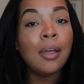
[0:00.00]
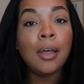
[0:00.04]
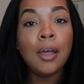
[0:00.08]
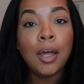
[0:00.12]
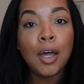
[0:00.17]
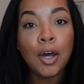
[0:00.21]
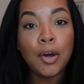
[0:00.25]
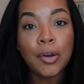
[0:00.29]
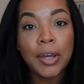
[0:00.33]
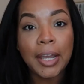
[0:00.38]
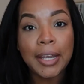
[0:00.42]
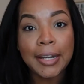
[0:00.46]

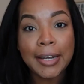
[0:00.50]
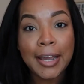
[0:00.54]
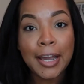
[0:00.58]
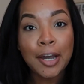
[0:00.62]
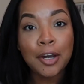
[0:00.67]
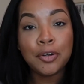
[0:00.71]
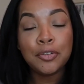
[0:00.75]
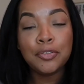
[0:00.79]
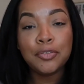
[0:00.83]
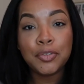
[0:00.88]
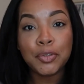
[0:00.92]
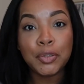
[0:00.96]
Okay,
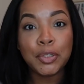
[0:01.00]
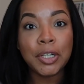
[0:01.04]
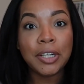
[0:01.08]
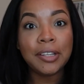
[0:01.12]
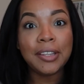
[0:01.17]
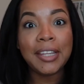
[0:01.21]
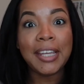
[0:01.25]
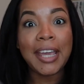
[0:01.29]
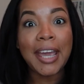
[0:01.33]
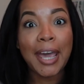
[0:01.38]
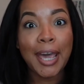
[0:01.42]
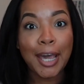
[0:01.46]
now for
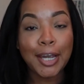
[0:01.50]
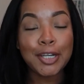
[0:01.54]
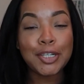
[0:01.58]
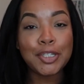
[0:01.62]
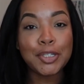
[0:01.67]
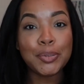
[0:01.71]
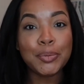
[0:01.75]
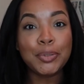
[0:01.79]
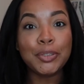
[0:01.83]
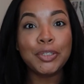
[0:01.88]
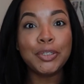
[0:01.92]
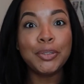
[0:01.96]
the
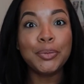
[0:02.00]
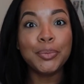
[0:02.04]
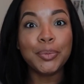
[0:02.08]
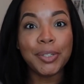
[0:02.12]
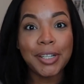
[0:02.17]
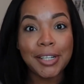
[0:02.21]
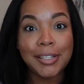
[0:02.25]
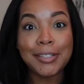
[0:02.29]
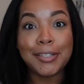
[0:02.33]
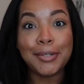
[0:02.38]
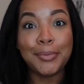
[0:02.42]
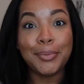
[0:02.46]
actual
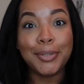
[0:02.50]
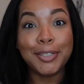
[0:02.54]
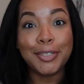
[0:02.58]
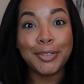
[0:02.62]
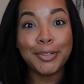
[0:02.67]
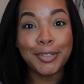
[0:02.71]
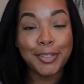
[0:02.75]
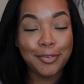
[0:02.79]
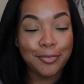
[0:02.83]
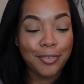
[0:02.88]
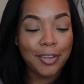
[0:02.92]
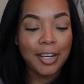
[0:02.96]
reason we're
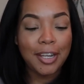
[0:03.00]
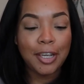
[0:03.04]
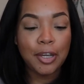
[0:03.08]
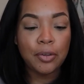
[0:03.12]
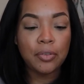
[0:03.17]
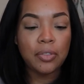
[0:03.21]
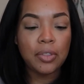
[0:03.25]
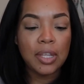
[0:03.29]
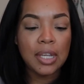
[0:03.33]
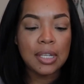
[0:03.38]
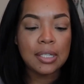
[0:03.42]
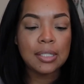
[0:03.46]
doing the video.
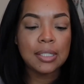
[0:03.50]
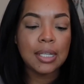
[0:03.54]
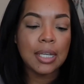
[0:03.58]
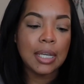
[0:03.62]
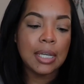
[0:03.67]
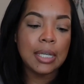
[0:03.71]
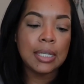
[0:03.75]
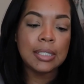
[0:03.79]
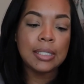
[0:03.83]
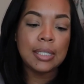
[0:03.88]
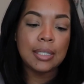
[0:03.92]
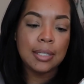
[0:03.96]
This
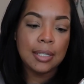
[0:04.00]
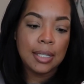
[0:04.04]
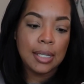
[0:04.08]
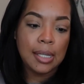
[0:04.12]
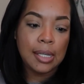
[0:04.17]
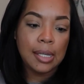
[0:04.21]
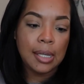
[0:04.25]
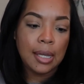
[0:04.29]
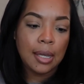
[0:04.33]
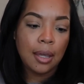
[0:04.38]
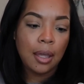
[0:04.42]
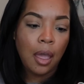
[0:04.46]
is
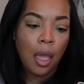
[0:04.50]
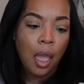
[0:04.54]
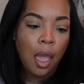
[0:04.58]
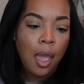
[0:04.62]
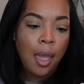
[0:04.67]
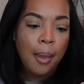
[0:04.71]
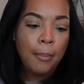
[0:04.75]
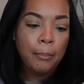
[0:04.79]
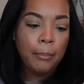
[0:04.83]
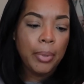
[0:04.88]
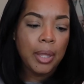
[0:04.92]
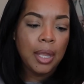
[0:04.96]
the
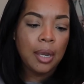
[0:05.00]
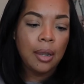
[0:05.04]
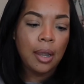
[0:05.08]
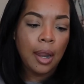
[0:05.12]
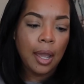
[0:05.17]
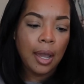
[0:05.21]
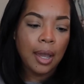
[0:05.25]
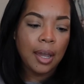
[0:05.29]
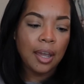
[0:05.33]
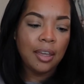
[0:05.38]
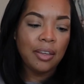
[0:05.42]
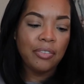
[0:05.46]
Ben
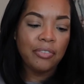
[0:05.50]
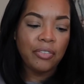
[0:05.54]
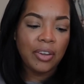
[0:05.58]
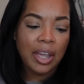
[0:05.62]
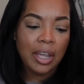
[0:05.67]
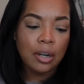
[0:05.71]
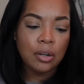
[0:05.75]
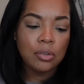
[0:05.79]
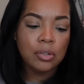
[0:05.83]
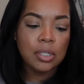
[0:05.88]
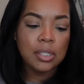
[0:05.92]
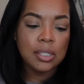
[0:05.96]
Nye
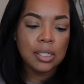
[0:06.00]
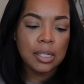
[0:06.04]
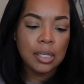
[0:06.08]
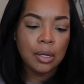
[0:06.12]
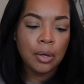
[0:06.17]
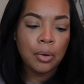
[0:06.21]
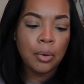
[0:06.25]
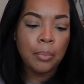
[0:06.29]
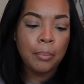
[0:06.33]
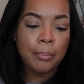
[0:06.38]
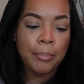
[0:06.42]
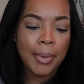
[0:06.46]
Final
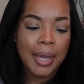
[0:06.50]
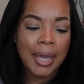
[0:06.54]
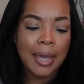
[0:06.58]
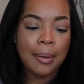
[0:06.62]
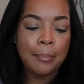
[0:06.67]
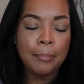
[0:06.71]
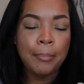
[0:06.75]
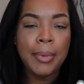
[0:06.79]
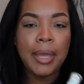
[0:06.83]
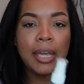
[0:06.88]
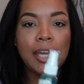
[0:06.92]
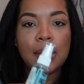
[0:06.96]
Seal Matte
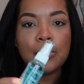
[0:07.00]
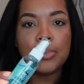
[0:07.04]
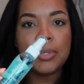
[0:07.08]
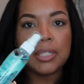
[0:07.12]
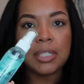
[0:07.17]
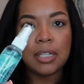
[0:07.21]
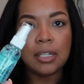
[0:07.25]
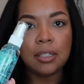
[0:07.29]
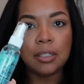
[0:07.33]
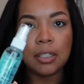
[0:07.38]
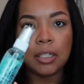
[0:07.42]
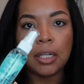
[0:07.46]
Makeup
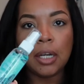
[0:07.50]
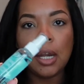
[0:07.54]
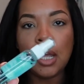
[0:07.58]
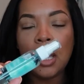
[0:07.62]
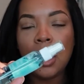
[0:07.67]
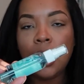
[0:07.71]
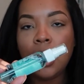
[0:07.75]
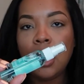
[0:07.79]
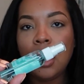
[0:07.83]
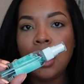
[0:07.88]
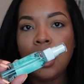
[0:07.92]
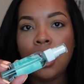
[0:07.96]
Sealer.
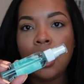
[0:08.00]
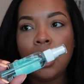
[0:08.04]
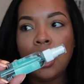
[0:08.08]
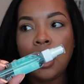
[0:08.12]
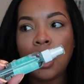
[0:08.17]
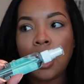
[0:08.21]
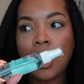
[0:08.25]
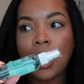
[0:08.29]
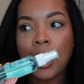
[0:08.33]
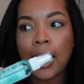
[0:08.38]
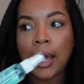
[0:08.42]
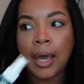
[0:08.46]

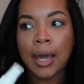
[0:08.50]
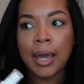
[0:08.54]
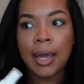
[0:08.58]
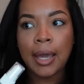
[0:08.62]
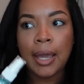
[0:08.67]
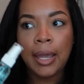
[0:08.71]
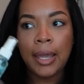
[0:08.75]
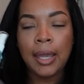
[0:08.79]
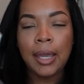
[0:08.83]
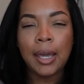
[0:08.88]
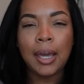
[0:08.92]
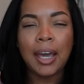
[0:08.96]

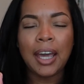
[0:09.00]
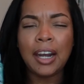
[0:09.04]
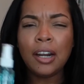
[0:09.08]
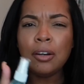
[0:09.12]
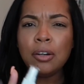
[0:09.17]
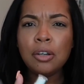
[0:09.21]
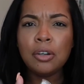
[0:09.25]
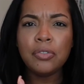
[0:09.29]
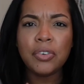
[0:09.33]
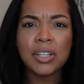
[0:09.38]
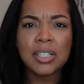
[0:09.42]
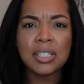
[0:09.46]
I don't
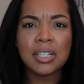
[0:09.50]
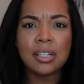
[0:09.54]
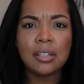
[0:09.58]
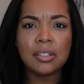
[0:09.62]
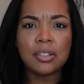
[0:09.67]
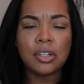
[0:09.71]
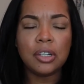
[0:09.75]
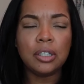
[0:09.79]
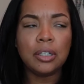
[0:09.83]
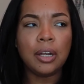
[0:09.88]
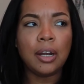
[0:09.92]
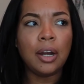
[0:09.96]
know if I said this
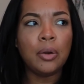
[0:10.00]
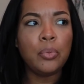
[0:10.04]
earlier.